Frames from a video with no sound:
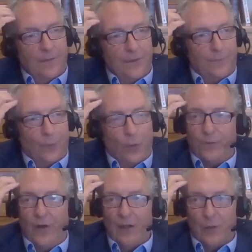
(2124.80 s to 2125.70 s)
fourth
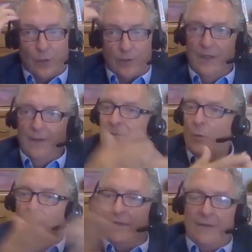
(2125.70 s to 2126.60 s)
follower.
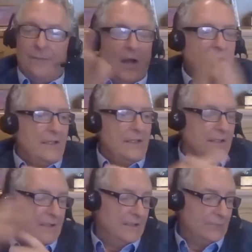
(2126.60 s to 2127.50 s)
What they find
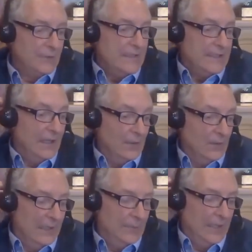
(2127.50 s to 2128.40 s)
in retail
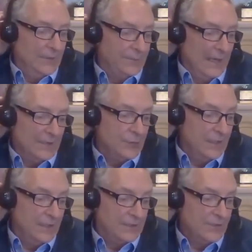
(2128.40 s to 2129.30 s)
and
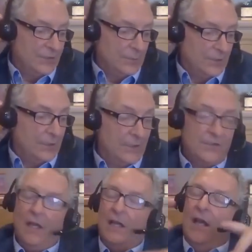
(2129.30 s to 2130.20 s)
manufacturing and consumer
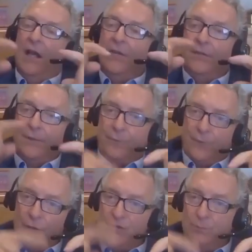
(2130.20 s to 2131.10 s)
goods, the
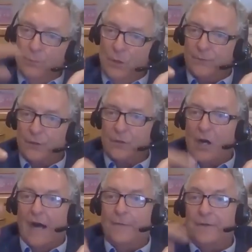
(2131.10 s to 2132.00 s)
first mover
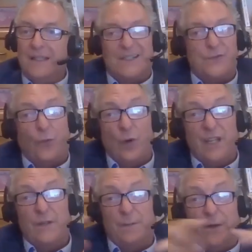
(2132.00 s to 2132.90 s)
often gets
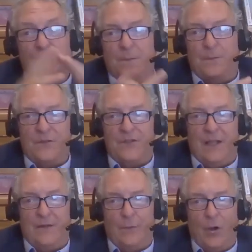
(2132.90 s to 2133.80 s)
40 to
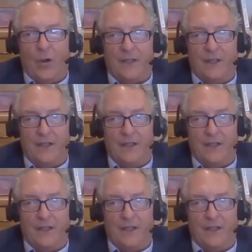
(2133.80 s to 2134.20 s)
50% of a market.